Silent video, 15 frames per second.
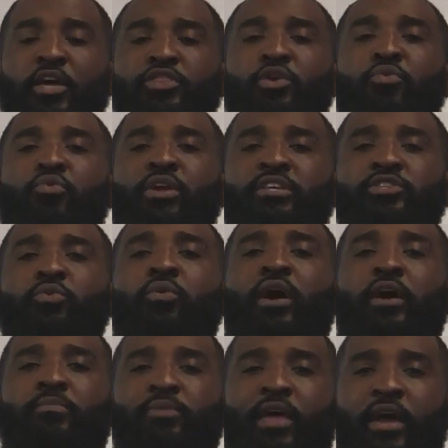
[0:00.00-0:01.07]
The reason
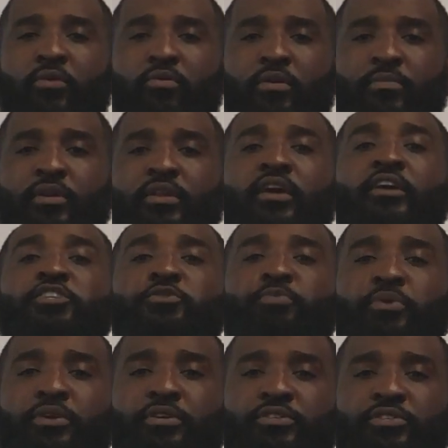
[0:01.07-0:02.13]
why a black woman
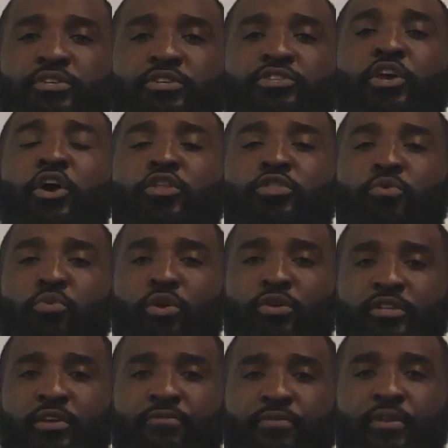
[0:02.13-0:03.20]
experiences the
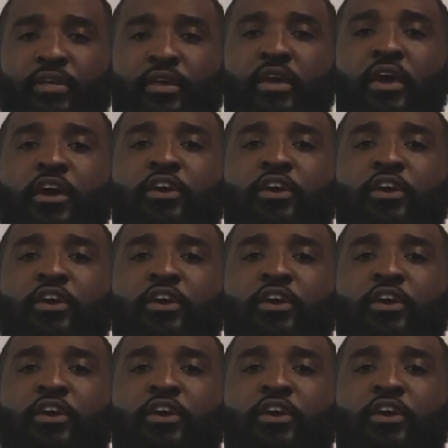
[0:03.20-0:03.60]
world differently